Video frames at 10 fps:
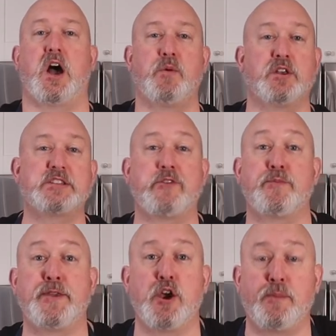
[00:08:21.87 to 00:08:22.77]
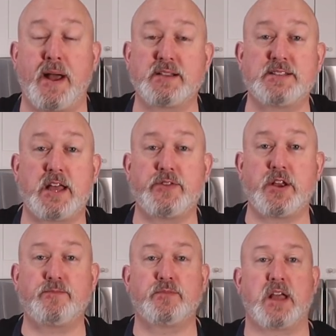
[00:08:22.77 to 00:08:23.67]
We also have a P.O. box down
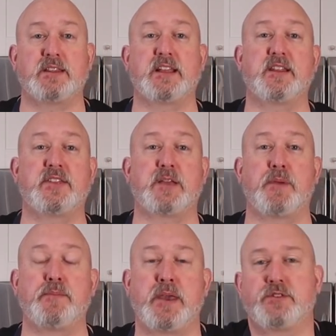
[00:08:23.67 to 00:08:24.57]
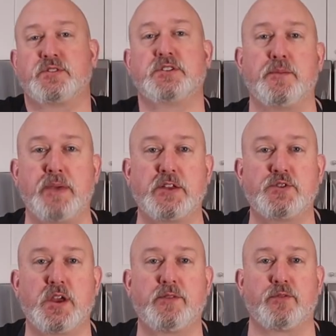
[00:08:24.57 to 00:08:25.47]
there. I'd like to thank my patrons on
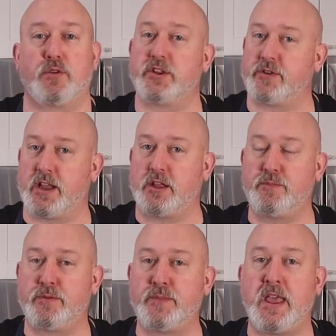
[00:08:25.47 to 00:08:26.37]
Patreon for all your help.